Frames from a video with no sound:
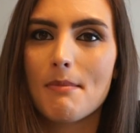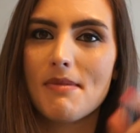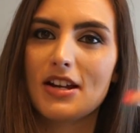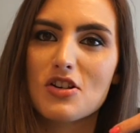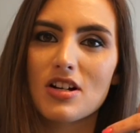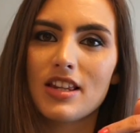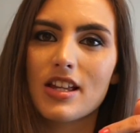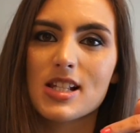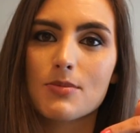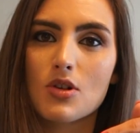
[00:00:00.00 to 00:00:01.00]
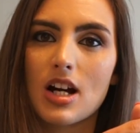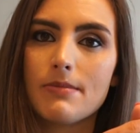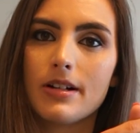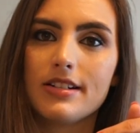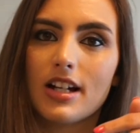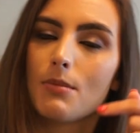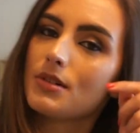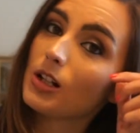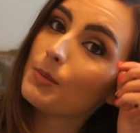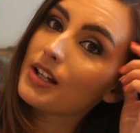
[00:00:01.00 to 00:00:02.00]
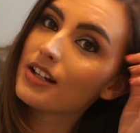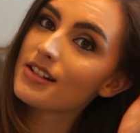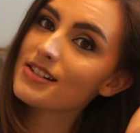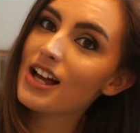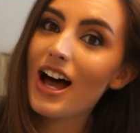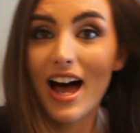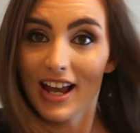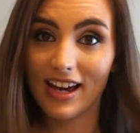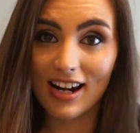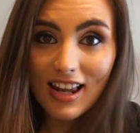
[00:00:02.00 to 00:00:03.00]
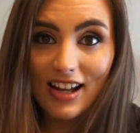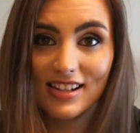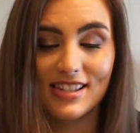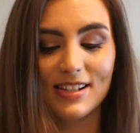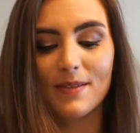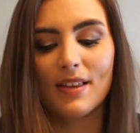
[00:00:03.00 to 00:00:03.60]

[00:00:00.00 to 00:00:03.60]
make sure to hit that subscribe button down below because I got a lot.